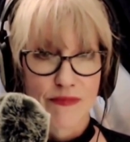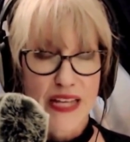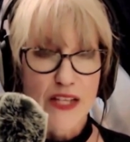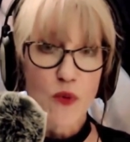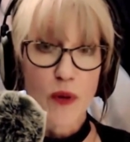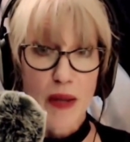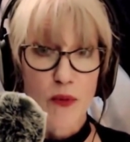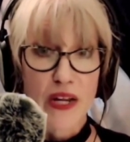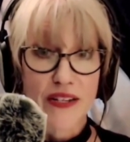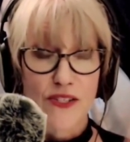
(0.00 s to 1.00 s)
That's where my
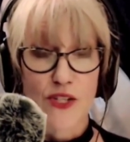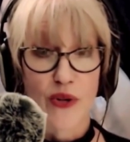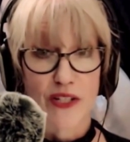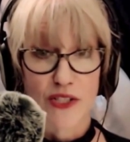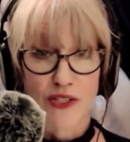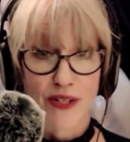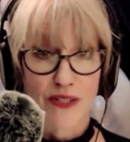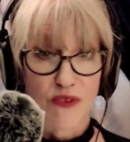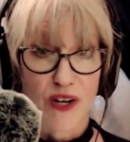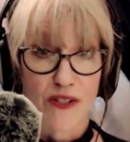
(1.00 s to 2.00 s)
brain is going to
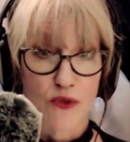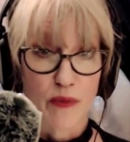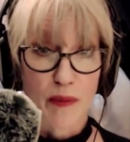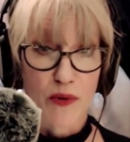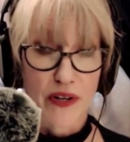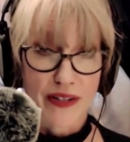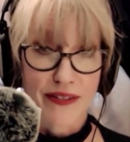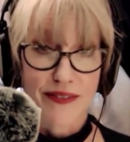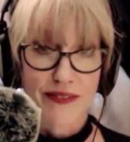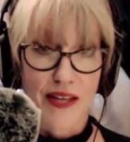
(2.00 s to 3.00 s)
as as
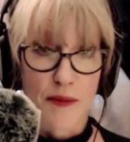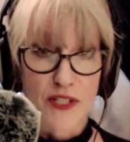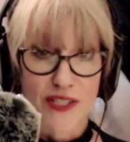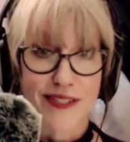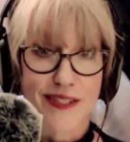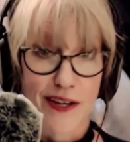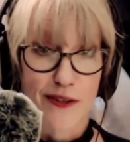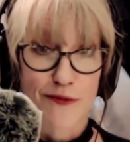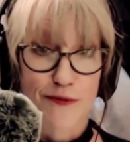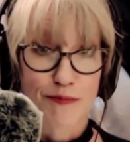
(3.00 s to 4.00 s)
remembering images
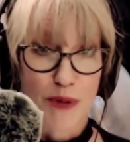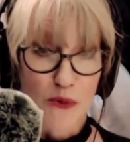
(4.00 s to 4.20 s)
of bow